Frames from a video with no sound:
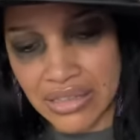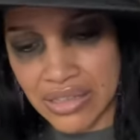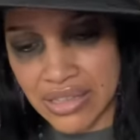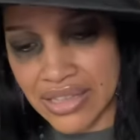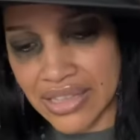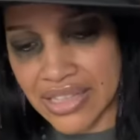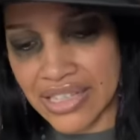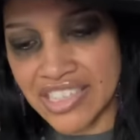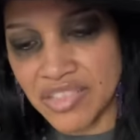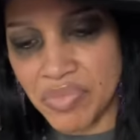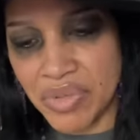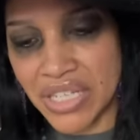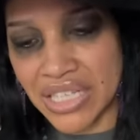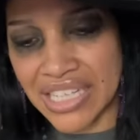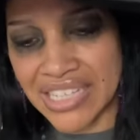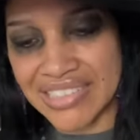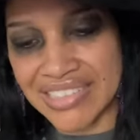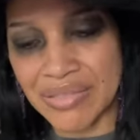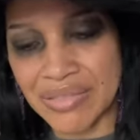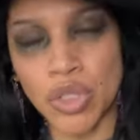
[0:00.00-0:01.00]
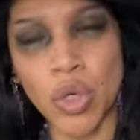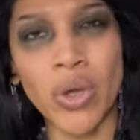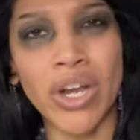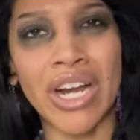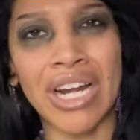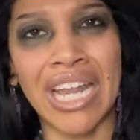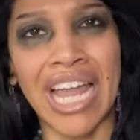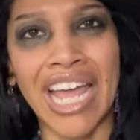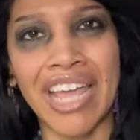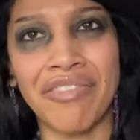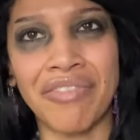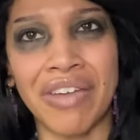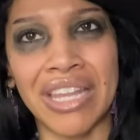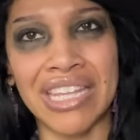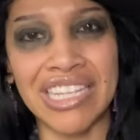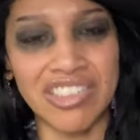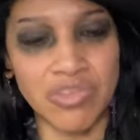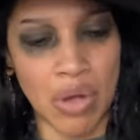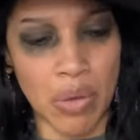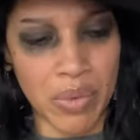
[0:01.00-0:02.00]
Let's enjoy our life at
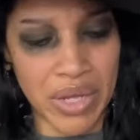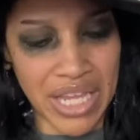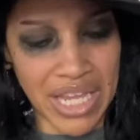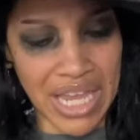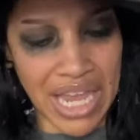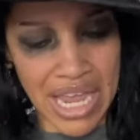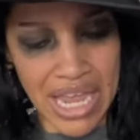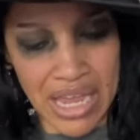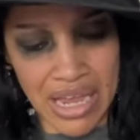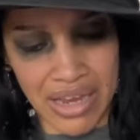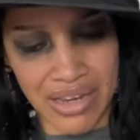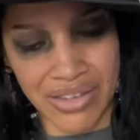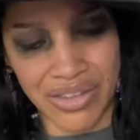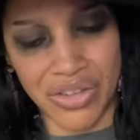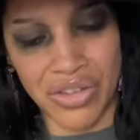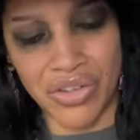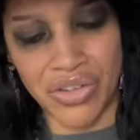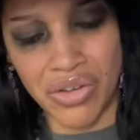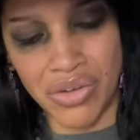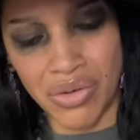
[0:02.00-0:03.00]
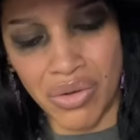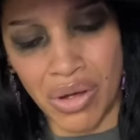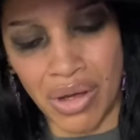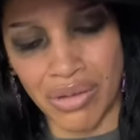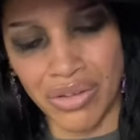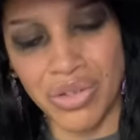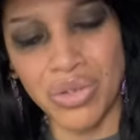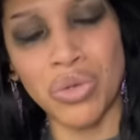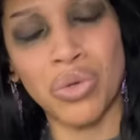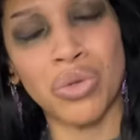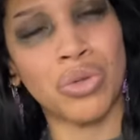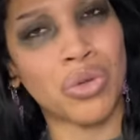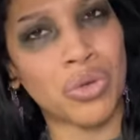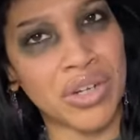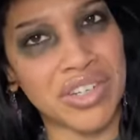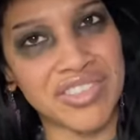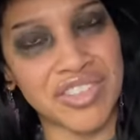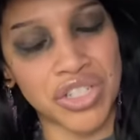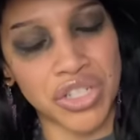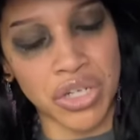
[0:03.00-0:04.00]
least while we can. You know the
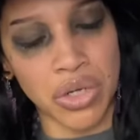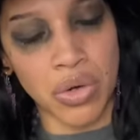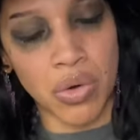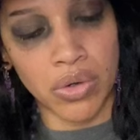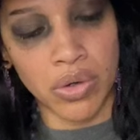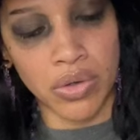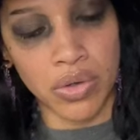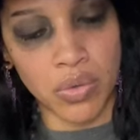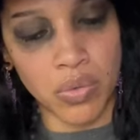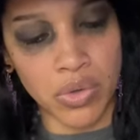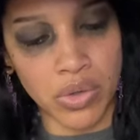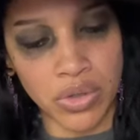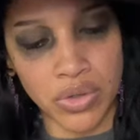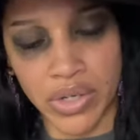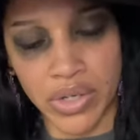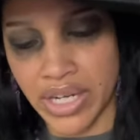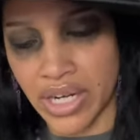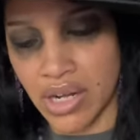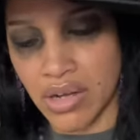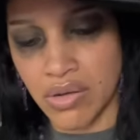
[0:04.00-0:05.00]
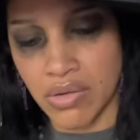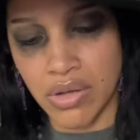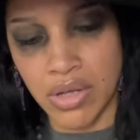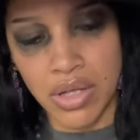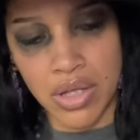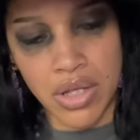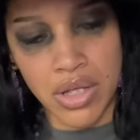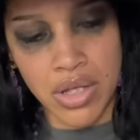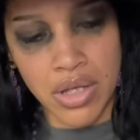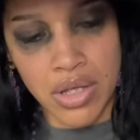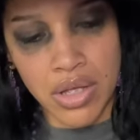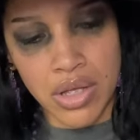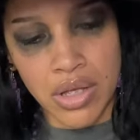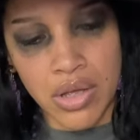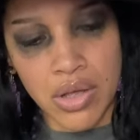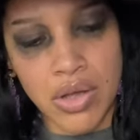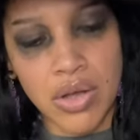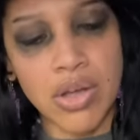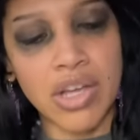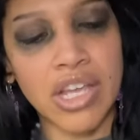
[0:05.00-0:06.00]
crazy shit going on in the world right now.
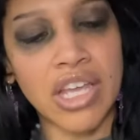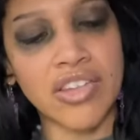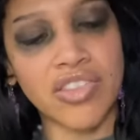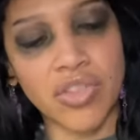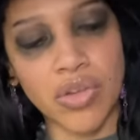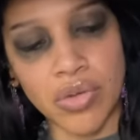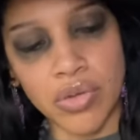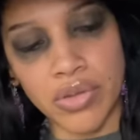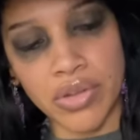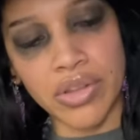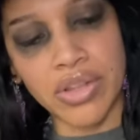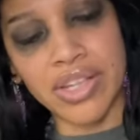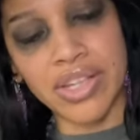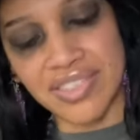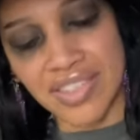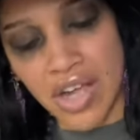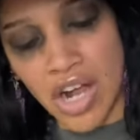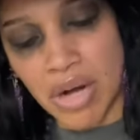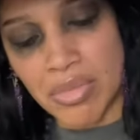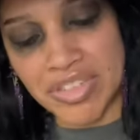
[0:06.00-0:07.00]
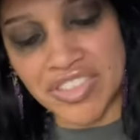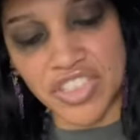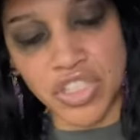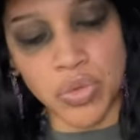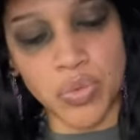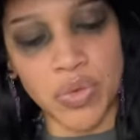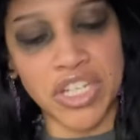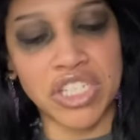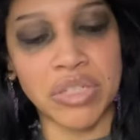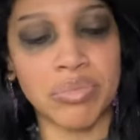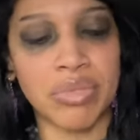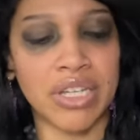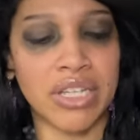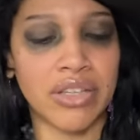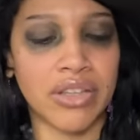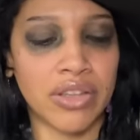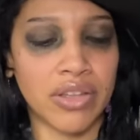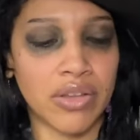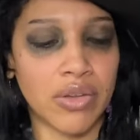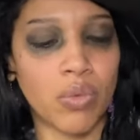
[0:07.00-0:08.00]
Okay, so it's a karmic situation,
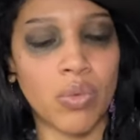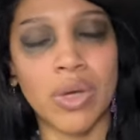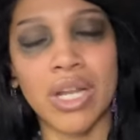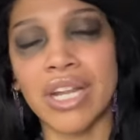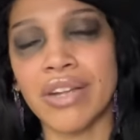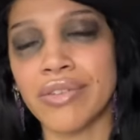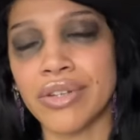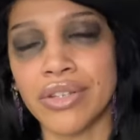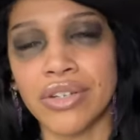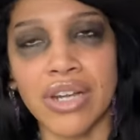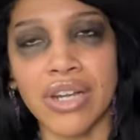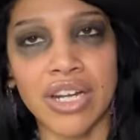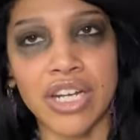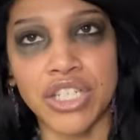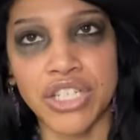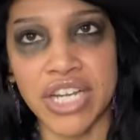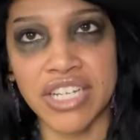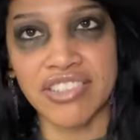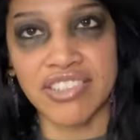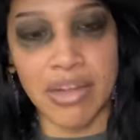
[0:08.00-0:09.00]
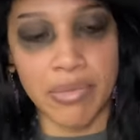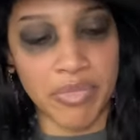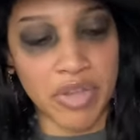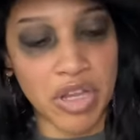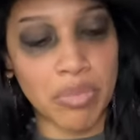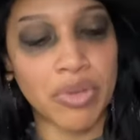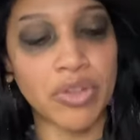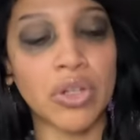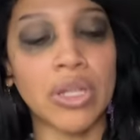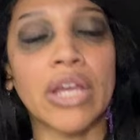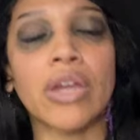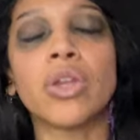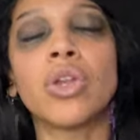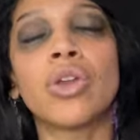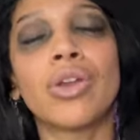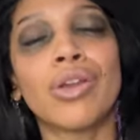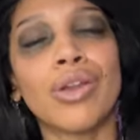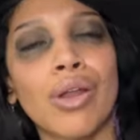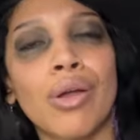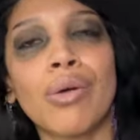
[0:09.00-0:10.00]
but whatever. They're not gonna change something here. But they're like,
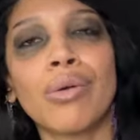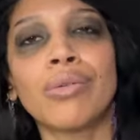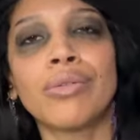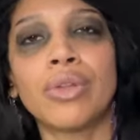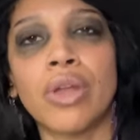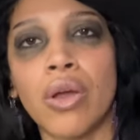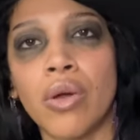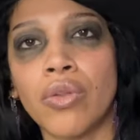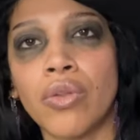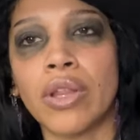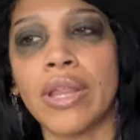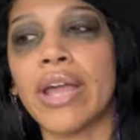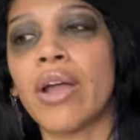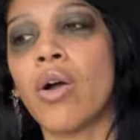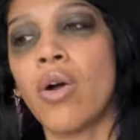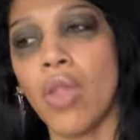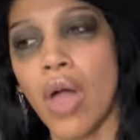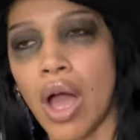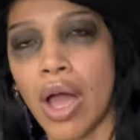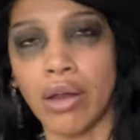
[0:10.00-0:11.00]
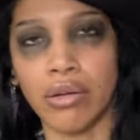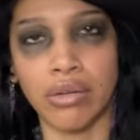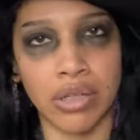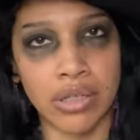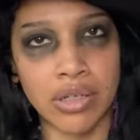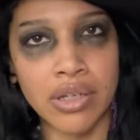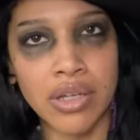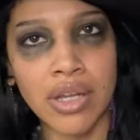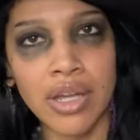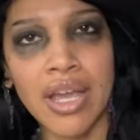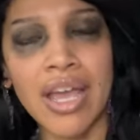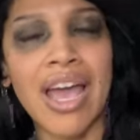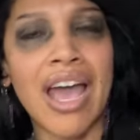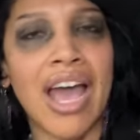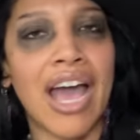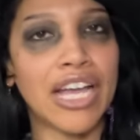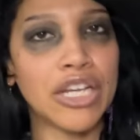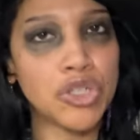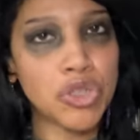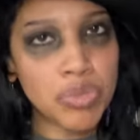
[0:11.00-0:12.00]
no. They're like, hold on.
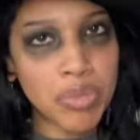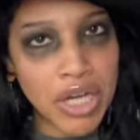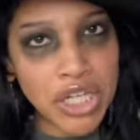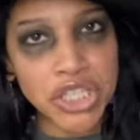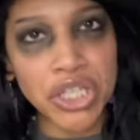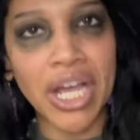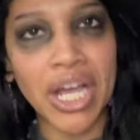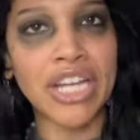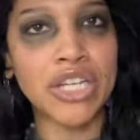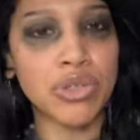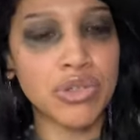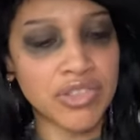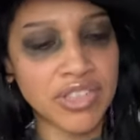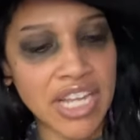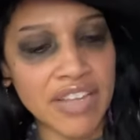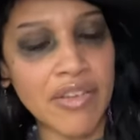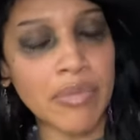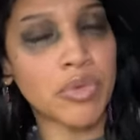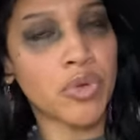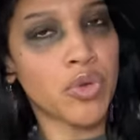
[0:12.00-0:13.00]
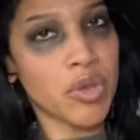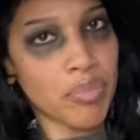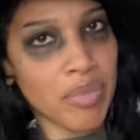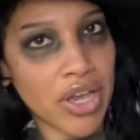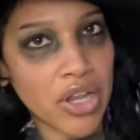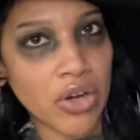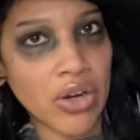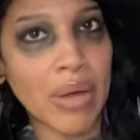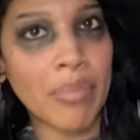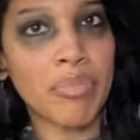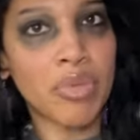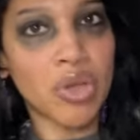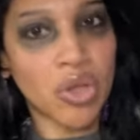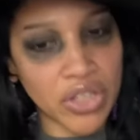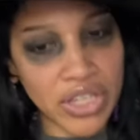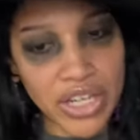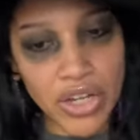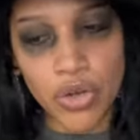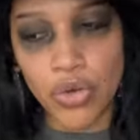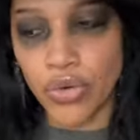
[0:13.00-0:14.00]
I do budget. I do save. I'm doing better. I'm
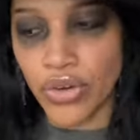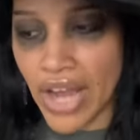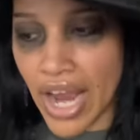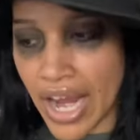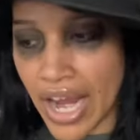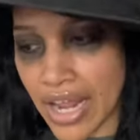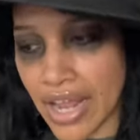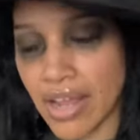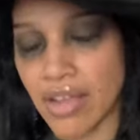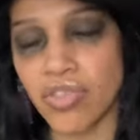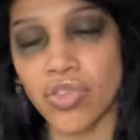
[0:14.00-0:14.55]
building and creating.